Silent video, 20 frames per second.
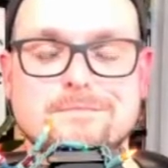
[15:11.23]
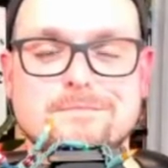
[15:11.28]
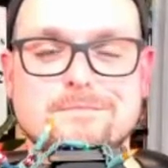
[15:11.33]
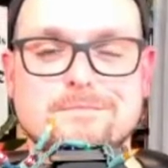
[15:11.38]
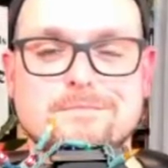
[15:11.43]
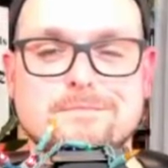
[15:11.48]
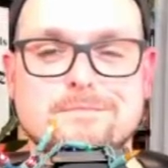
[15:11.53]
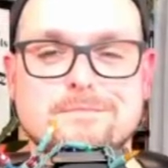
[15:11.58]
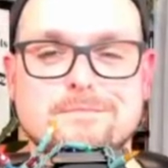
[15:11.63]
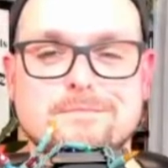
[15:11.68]

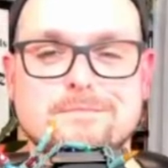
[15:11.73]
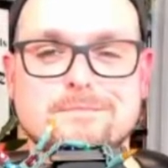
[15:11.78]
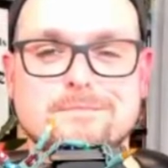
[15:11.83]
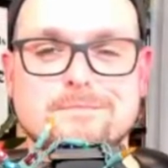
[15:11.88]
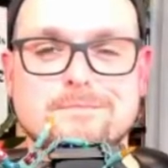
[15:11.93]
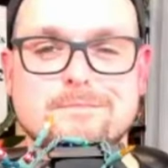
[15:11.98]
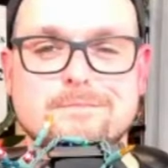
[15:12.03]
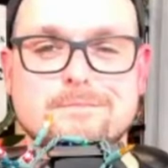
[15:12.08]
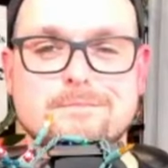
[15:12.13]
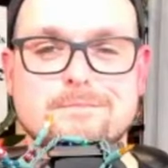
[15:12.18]

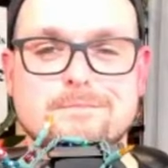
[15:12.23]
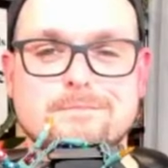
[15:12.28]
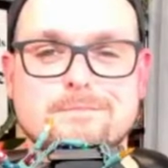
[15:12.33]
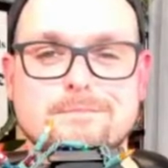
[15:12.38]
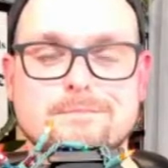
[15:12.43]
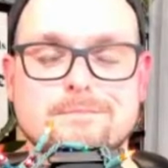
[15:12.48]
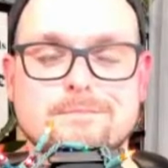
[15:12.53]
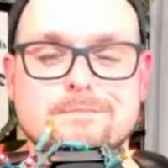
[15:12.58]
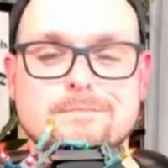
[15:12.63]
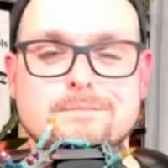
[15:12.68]

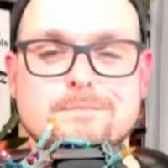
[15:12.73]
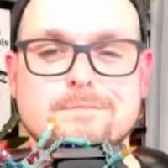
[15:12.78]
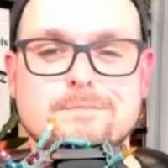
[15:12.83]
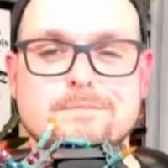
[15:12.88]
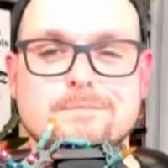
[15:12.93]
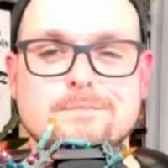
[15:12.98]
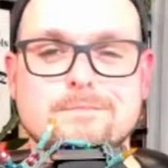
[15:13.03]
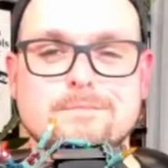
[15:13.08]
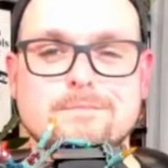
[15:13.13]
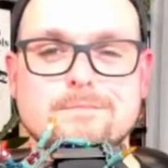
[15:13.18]

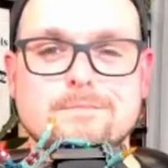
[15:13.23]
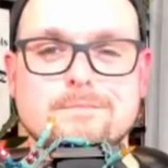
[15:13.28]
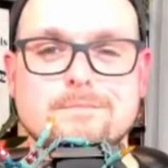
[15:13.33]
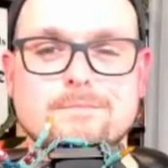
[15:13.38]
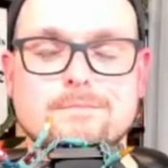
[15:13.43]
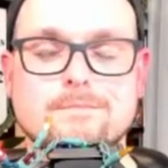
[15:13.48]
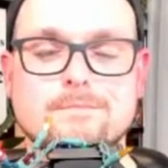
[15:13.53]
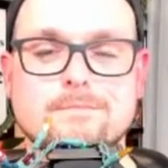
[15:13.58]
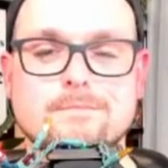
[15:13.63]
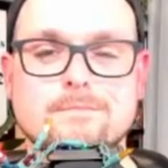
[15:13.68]

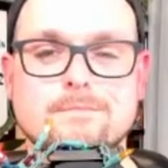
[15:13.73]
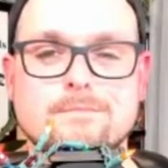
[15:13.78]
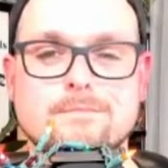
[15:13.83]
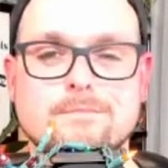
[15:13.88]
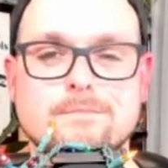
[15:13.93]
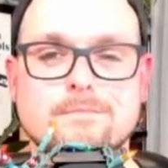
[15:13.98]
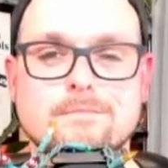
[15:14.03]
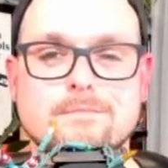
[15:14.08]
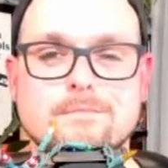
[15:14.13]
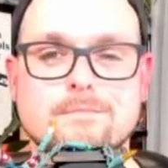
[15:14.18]

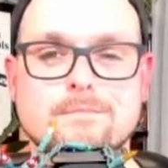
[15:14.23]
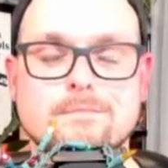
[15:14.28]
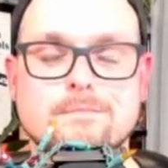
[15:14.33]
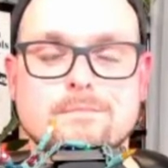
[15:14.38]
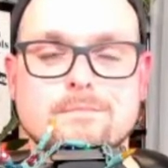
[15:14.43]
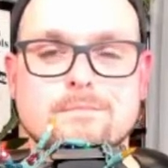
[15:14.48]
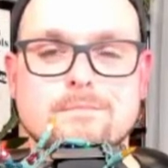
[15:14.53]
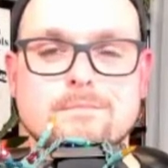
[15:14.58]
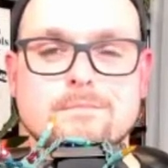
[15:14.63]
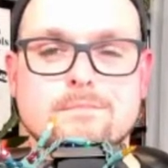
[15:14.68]

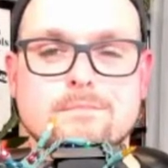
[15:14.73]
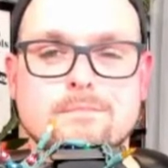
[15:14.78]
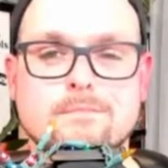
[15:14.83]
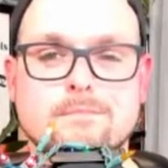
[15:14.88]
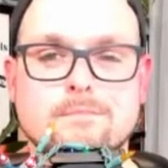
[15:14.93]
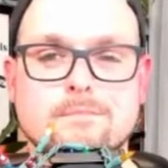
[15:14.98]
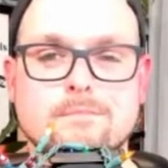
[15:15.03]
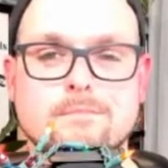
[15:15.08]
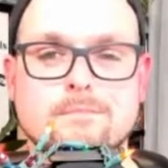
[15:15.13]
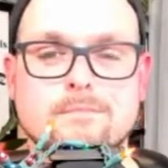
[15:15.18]

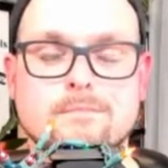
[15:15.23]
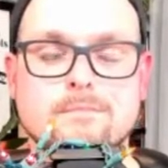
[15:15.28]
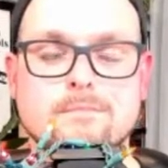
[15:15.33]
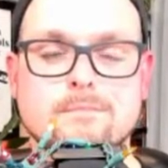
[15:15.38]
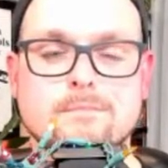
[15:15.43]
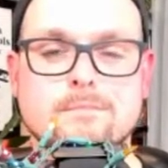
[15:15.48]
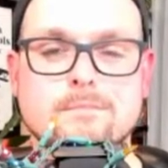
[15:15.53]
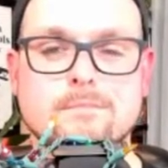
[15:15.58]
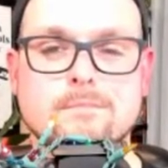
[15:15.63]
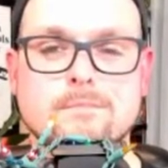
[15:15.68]

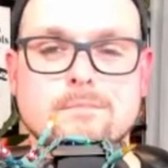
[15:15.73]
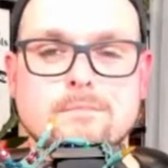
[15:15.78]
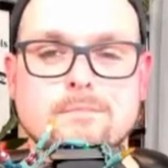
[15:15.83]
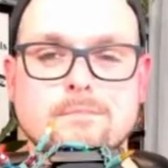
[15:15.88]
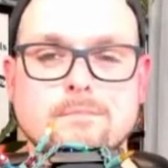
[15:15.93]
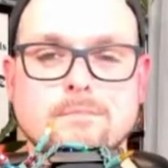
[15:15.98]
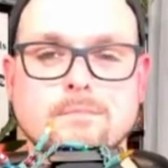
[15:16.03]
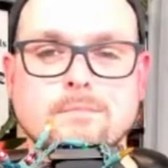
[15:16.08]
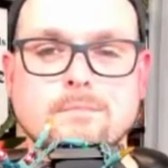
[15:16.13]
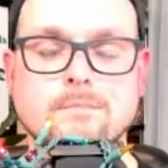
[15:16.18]

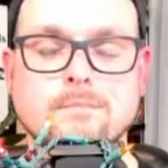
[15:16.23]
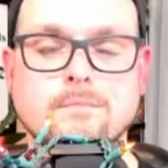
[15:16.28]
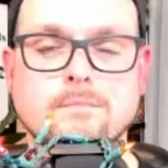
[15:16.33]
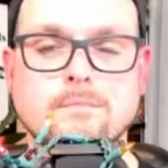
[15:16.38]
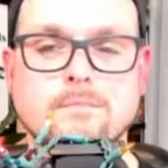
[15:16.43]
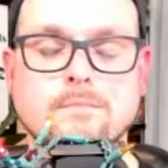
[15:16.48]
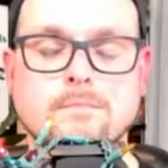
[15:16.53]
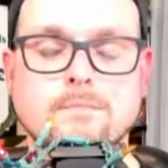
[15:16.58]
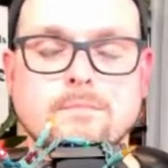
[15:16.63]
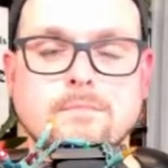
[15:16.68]

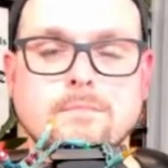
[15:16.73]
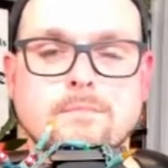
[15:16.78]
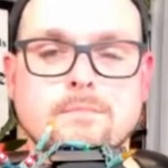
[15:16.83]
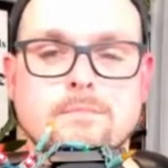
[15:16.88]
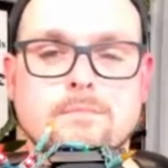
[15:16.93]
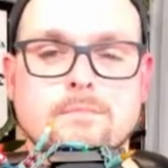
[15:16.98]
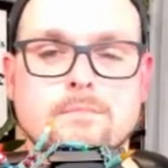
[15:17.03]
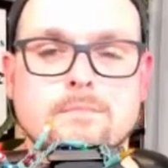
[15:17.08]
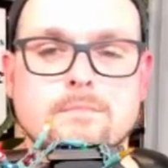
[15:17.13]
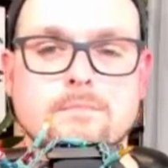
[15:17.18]

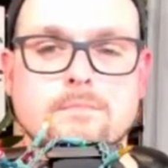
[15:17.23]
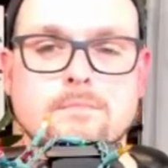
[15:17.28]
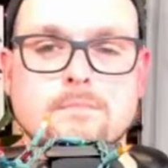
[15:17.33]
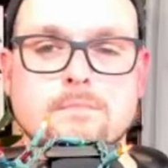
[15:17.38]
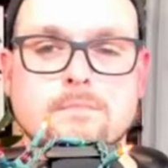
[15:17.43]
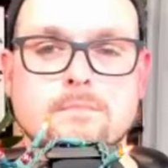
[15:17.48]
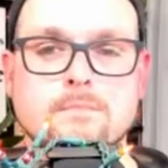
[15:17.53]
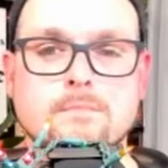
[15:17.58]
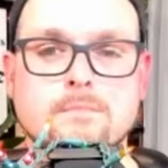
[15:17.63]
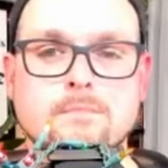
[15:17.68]

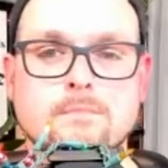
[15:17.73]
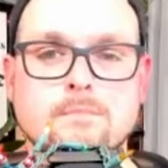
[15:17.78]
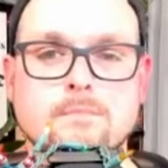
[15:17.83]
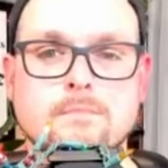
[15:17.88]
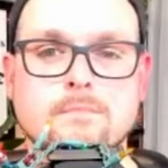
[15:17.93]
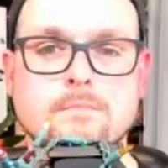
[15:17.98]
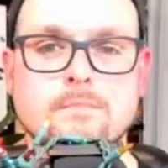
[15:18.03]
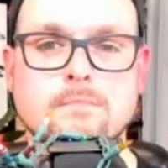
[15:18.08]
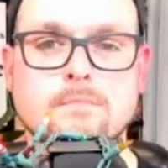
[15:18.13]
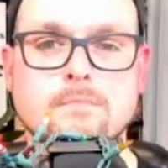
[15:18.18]

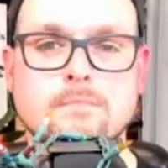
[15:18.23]
The person shown says nothing.